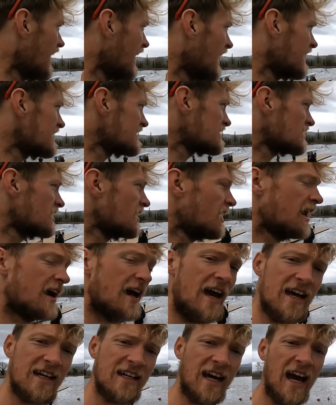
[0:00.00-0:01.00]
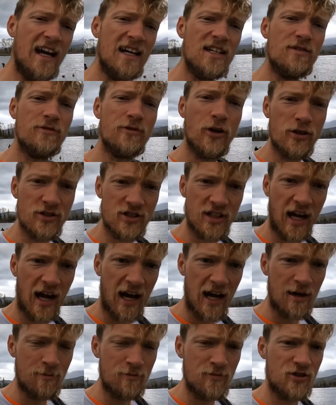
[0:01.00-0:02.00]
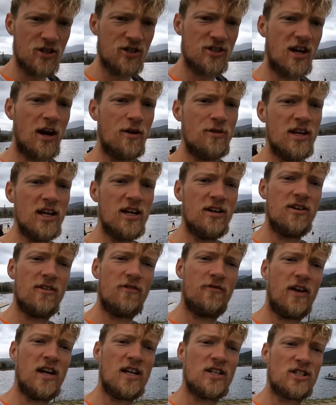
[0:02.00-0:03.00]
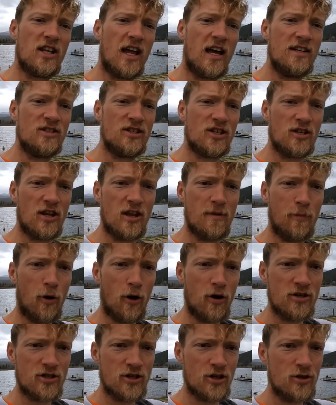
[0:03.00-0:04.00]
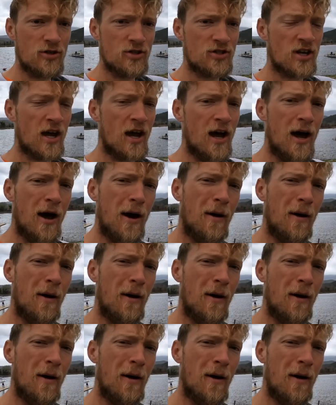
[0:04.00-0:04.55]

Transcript: And it kind of looks calm just down here at the finish line, just at the pontoons,